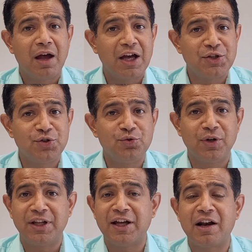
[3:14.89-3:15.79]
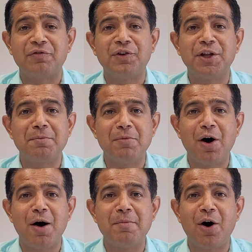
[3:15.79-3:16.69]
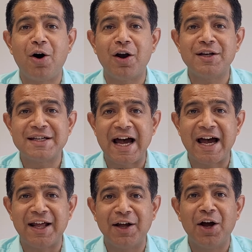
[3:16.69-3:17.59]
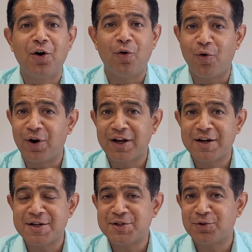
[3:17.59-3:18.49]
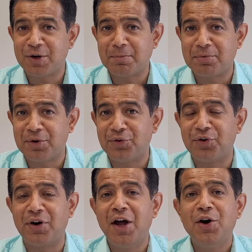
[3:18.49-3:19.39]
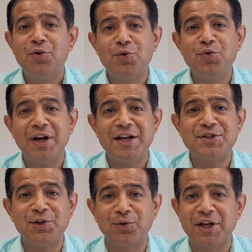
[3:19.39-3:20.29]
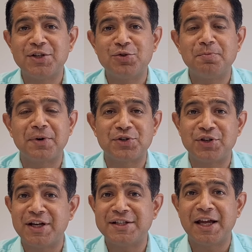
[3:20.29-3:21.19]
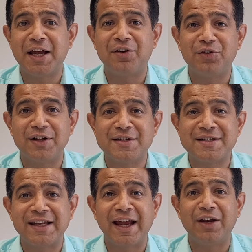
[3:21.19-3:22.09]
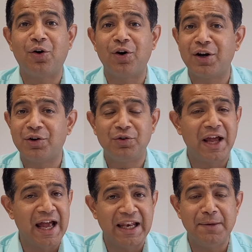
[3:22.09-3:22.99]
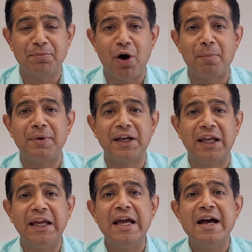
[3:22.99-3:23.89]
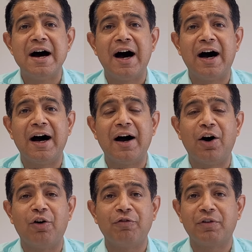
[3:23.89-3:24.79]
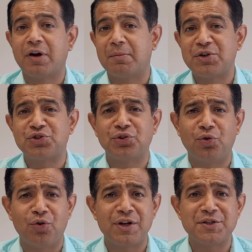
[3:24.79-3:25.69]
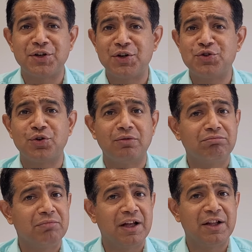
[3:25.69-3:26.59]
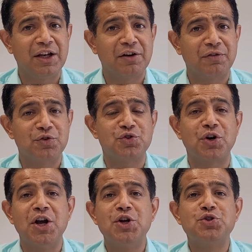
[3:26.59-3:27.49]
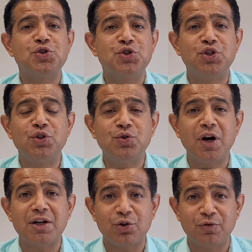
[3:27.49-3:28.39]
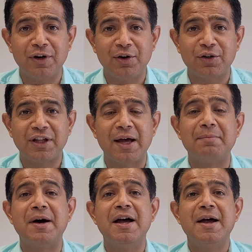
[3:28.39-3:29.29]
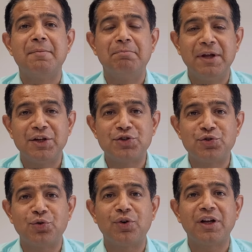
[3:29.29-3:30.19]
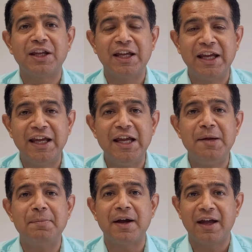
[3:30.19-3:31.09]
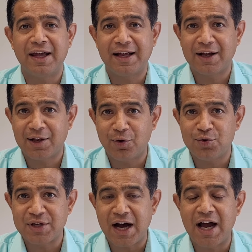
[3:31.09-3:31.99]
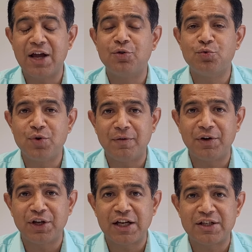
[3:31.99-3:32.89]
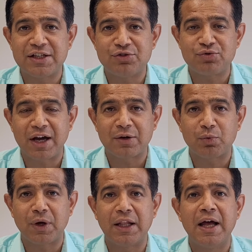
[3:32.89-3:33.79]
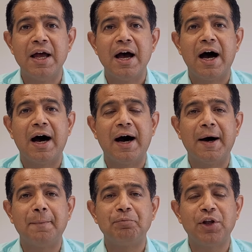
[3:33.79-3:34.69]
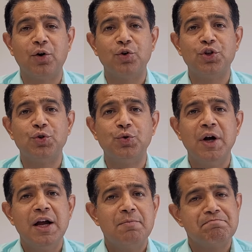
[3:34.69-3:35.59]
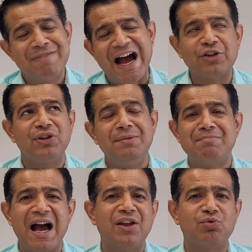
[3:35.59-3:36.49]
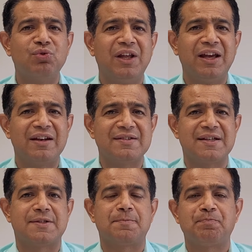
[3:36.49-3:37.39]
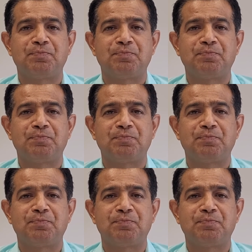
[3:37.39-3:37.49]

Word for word: a tour. They can refer their mom or dad or a cousin or a brother who is looking to purchase a real estate or any property uh, of commercial or residential in the near future. So do not overlook them. Make sure, keep a close eye whoever get interact with. Um, you know, you actually, my rule here is this.